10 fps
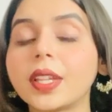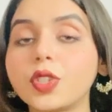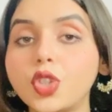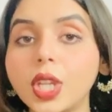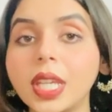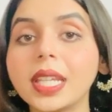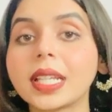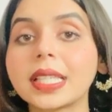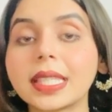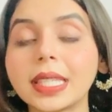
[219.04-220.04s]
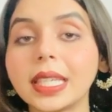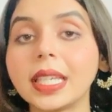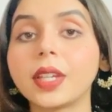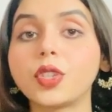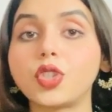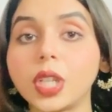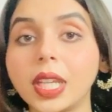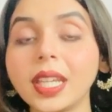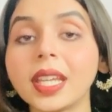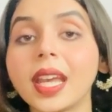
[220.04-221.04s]

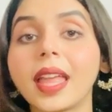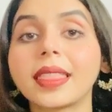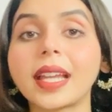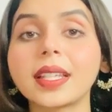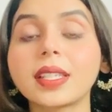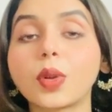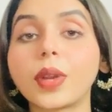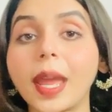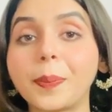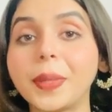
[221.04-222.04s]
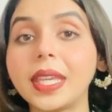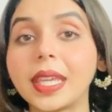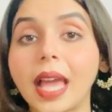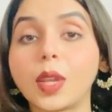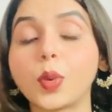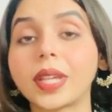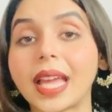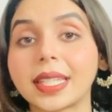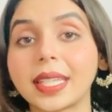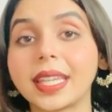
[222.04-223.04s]
EGCG, that is your
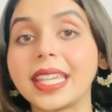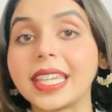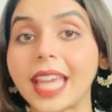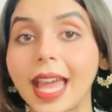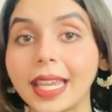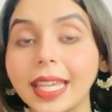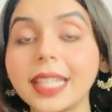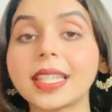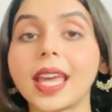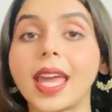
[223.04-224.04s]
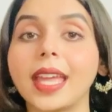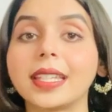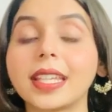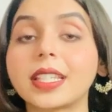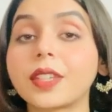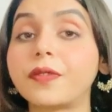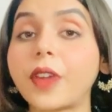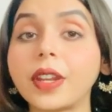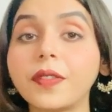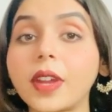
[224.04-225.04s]
epigallocatechin gallate, and it's a
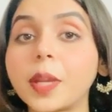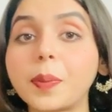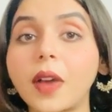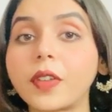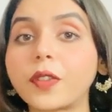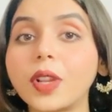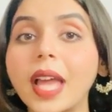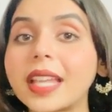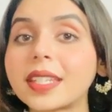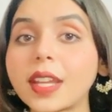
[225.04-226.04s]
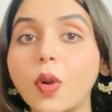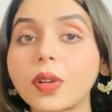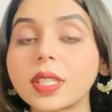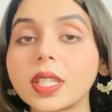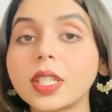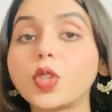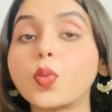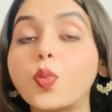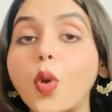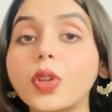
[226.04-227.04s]
very, very powerful antioxidant. You
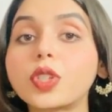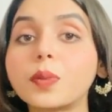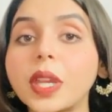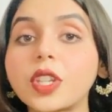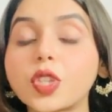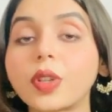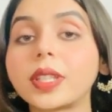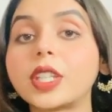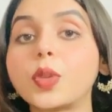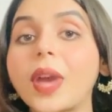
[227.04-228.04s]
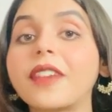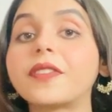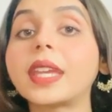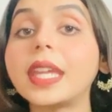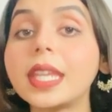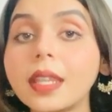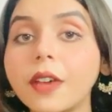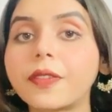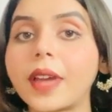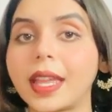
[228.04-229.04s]
want to make sure that you have
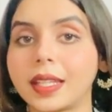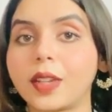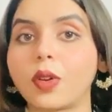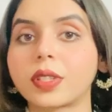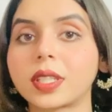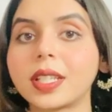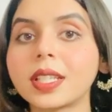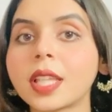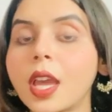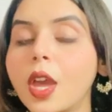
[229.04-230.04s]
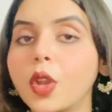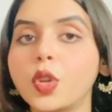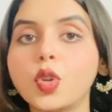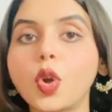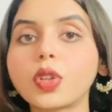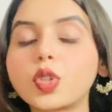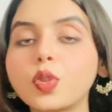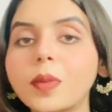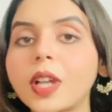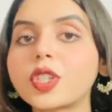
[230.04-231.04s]
enough antioxidants, not
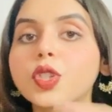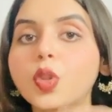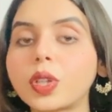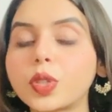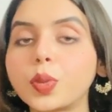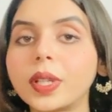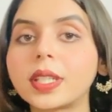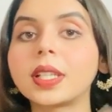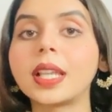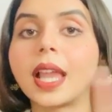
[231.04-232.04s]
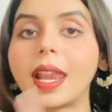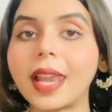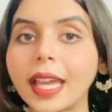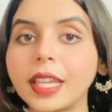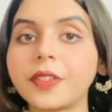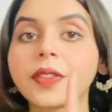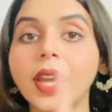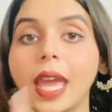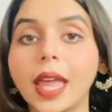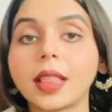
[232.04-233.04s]
too much, not too little. Life,
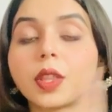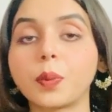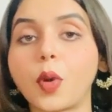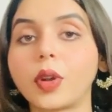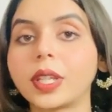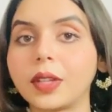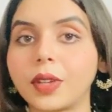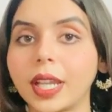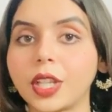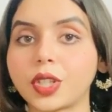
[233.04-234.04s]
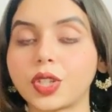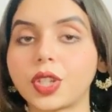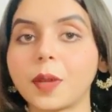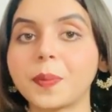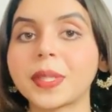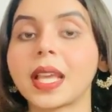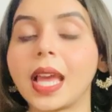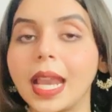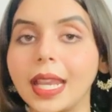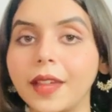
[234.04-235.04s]
health, body, relationships,
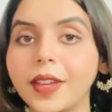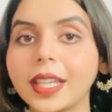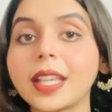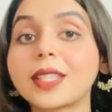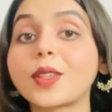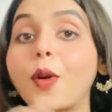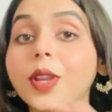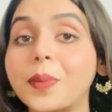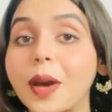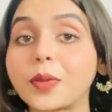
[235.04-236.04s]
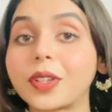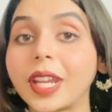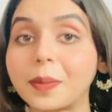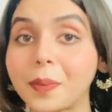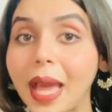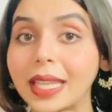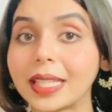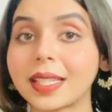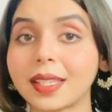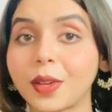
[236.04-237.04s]
living is all about great
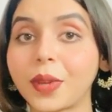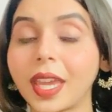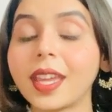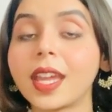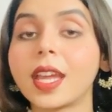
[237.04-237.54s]
balance, okay?